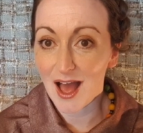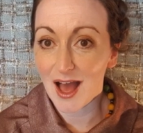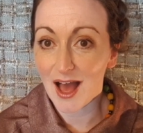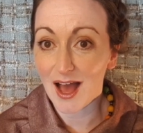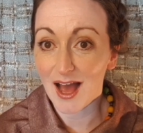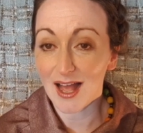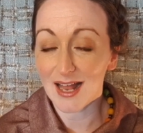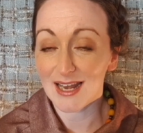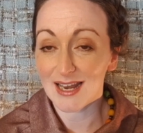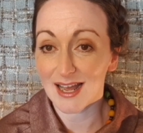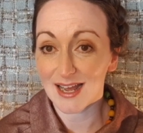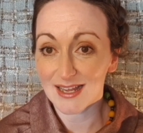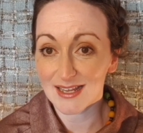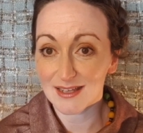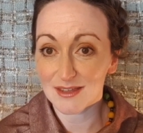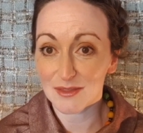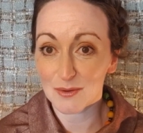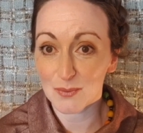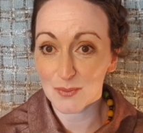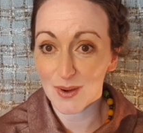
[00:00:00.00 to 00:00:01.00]
I like
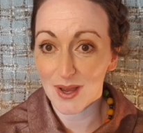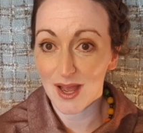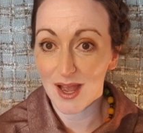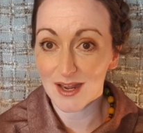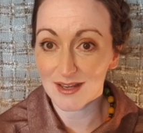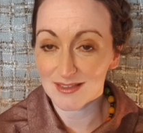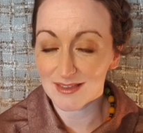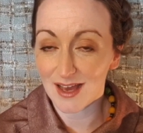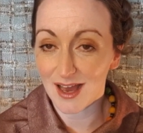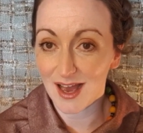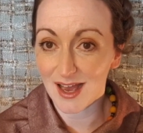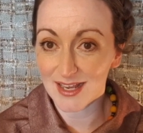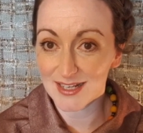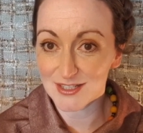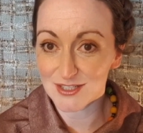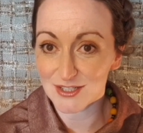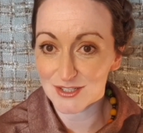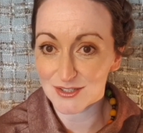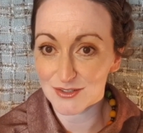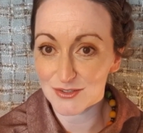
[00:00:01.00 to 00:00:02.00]
the work that I
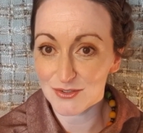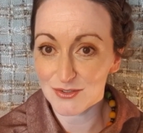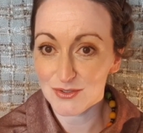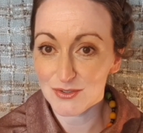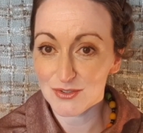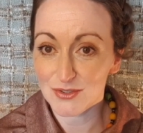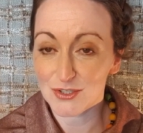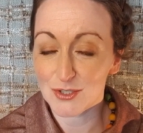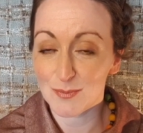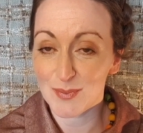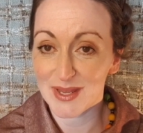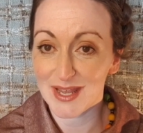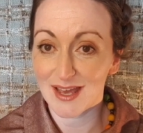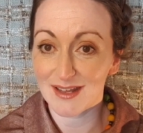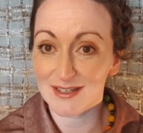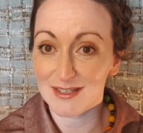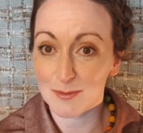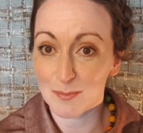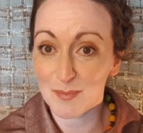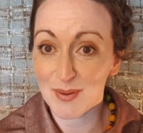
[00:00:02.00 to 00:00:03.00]
do to be
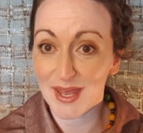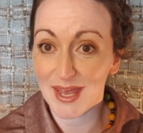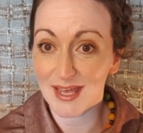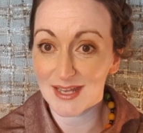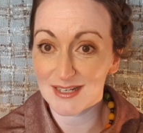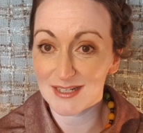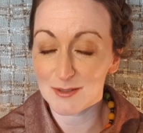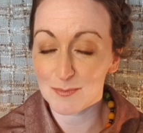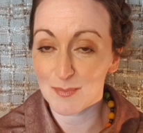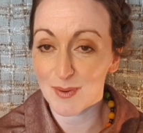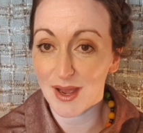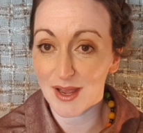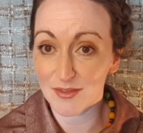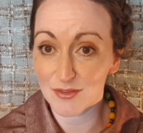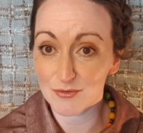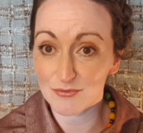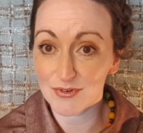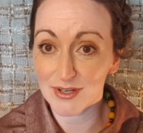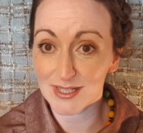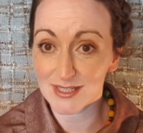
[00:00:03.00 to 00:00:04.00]
underpinned by the
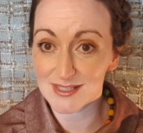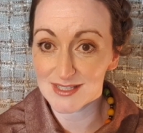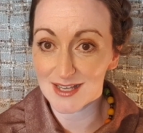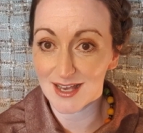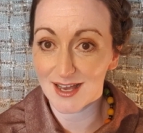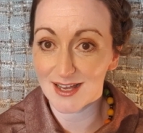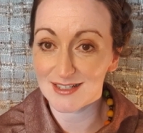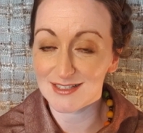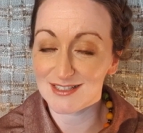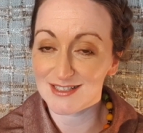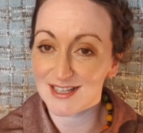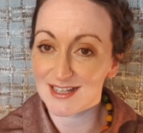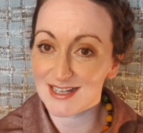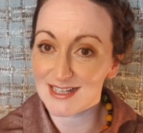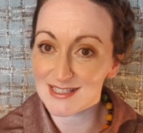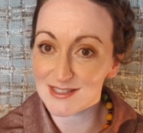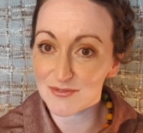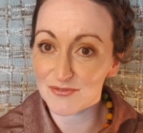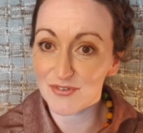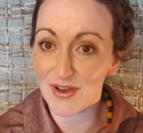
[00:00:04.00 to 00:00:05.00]
research that
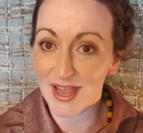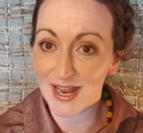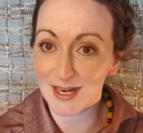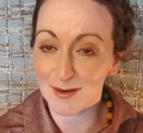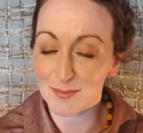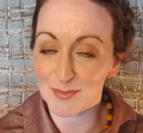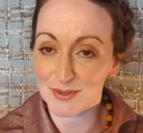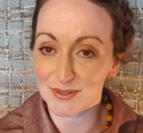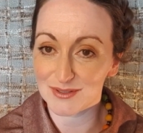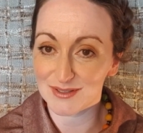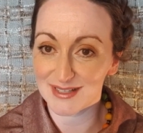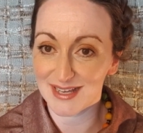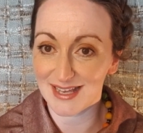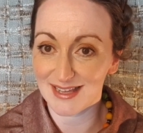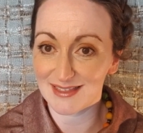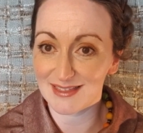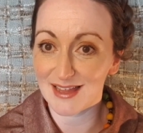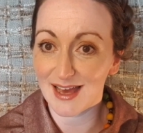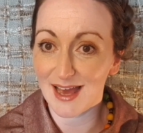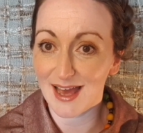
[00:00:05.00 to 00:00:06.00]
is available
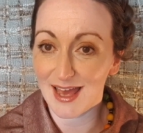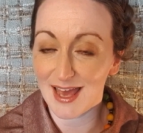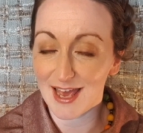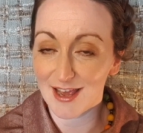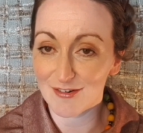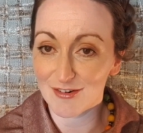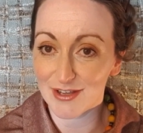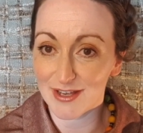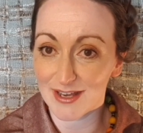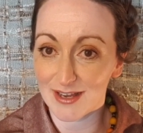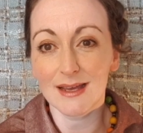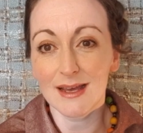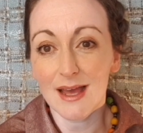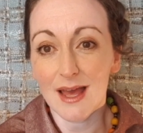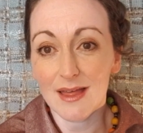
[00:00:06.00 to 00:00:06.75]
in that area,